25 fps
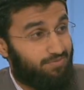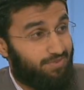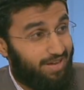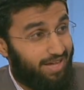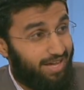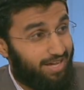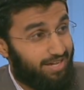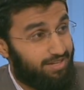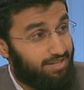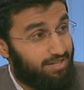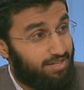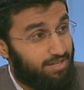
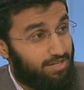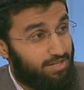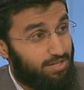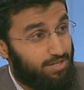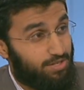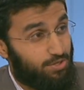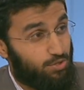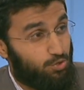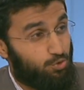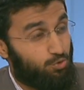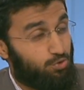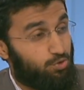flag,
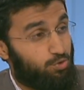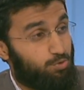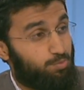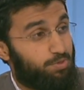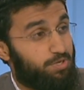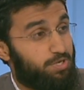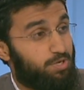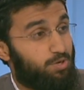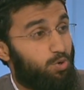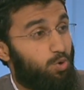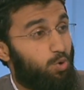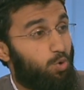you'll
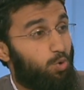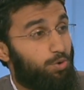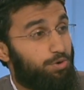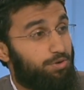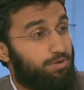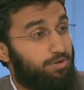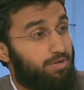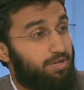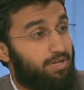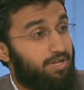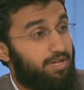be in court.